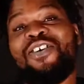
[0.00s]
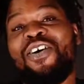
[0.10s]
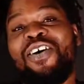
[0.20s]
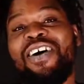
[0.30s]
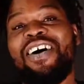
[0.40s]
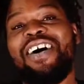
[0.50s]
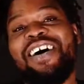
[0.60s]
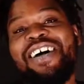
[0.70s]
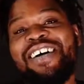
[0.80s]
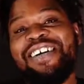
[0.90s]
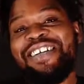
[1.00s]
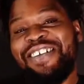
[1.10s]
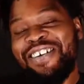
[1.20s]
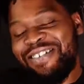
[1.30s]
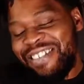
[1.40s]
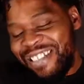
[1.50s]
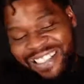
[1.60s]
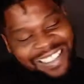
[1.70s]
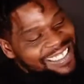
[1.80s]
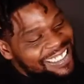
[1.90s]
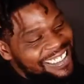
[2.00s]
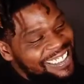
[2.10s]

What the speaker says: Y'all. You know what I'm saying?